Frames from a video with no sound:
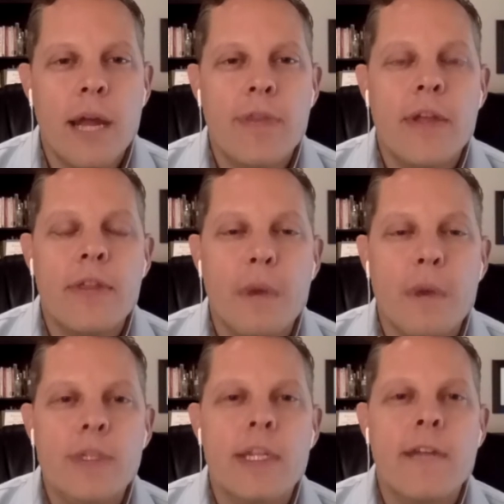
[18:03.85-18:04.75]
think the
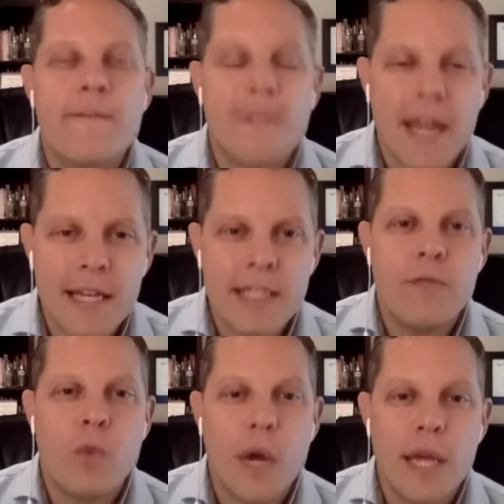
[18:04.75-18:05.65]
most
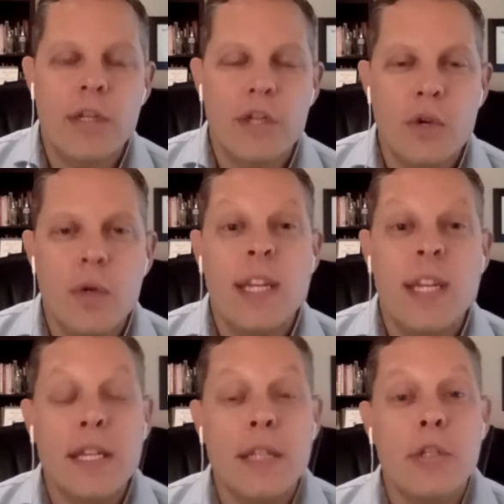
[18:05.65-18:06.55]
effective way to do it
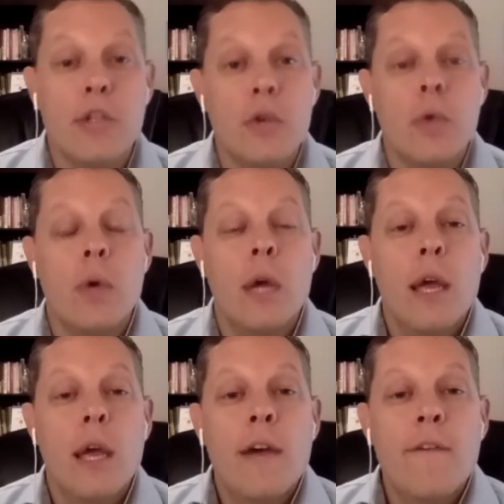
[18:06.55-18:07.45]
is to
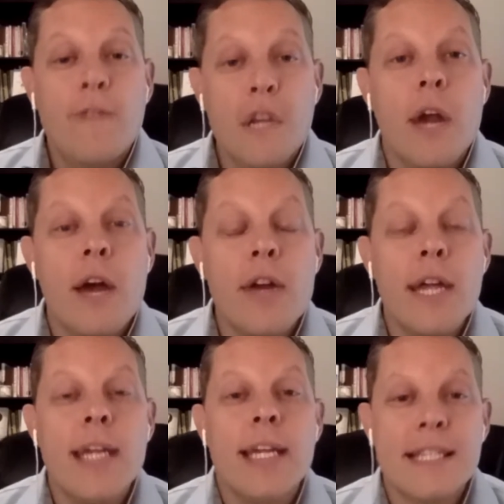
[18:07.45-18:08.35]
figure out
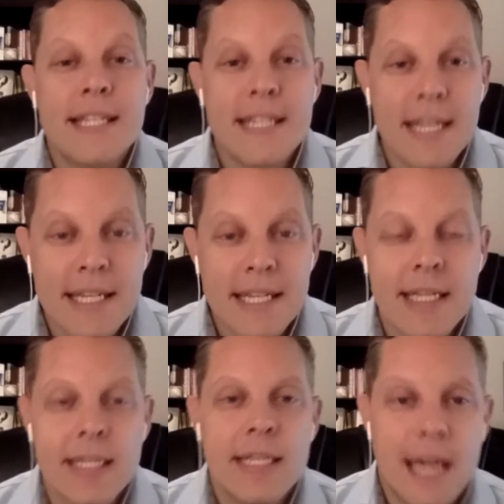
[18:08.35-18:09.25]
a
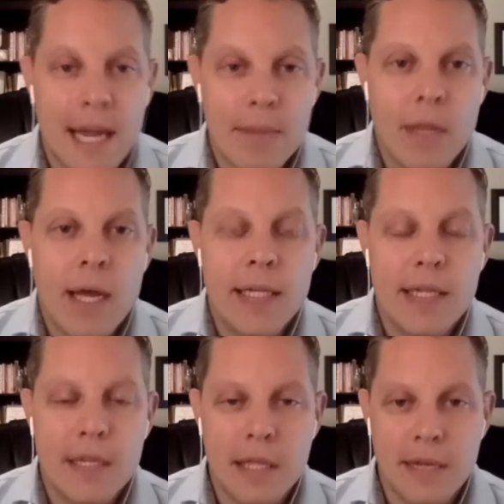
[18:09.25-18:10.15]
consistent timeline
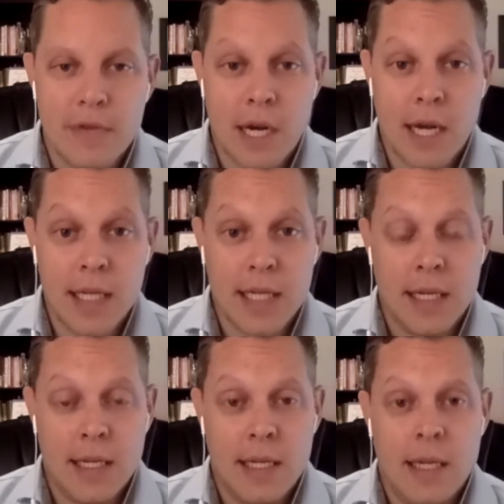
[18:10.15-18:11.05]
to deliver
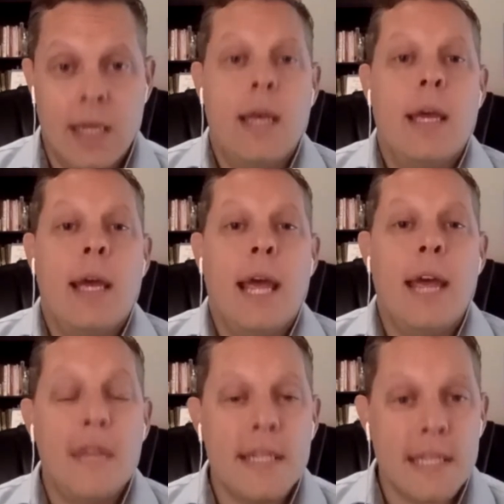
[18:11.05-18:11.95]
content
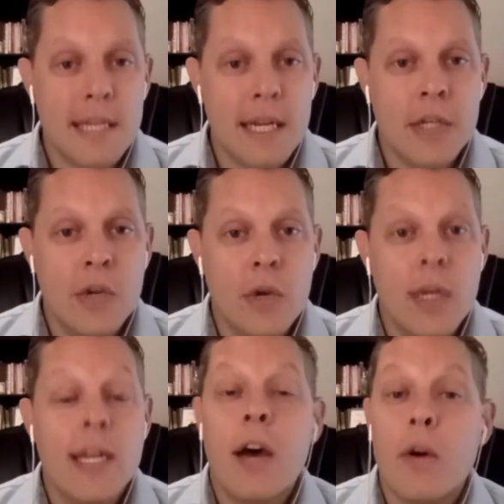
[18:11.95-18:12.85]
and then stick to it.
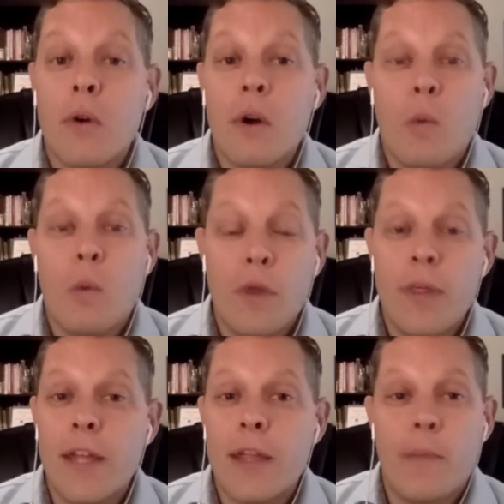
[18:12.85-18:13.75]
Now, one
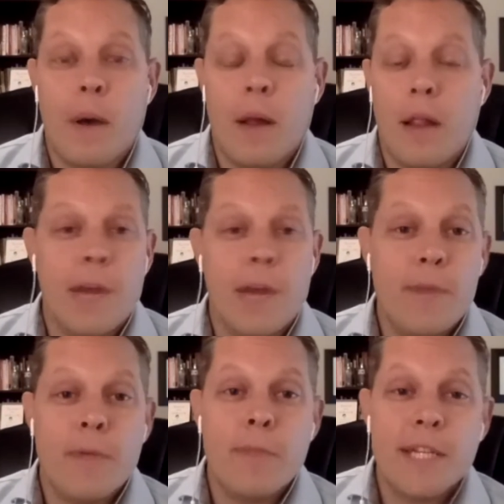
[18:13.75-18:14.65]
thing that a lot of
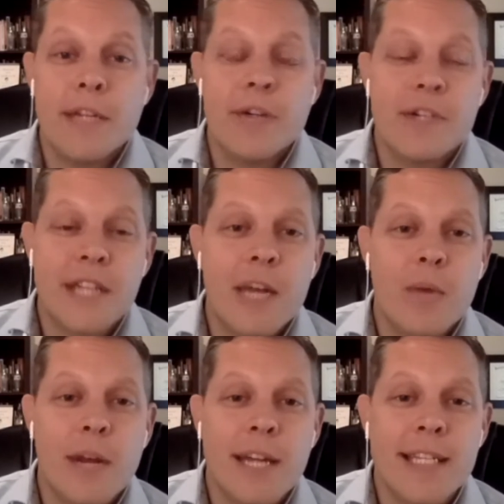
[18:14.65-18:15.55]
people misunderstand
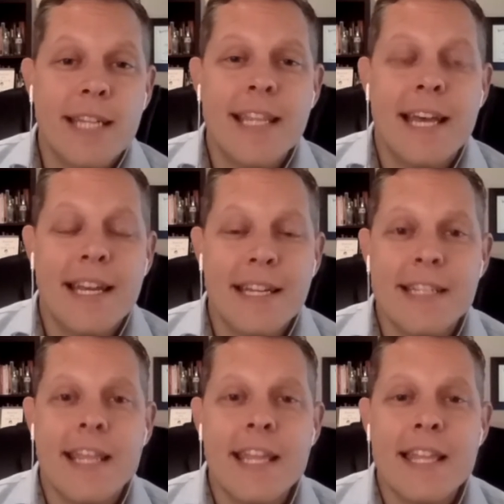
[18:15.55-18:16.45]
when I say that
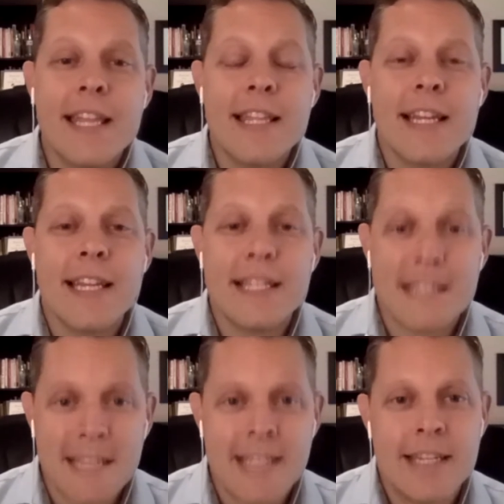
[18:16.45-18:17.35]
is they think that
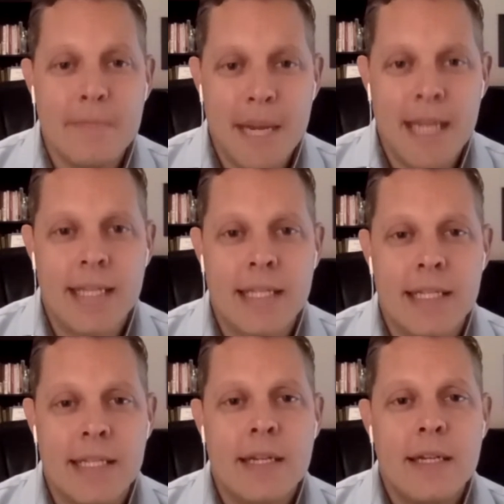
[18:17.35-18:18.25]
consistent
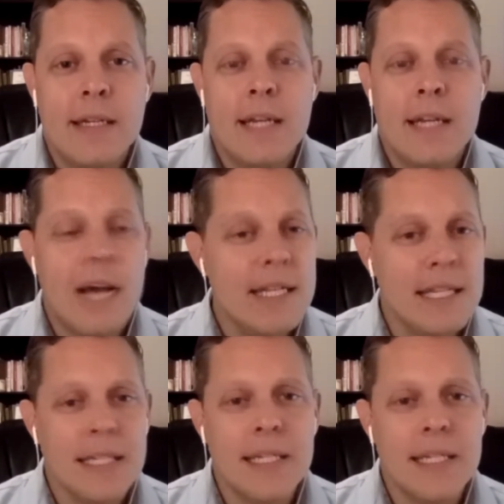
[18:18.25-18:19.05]
means constant.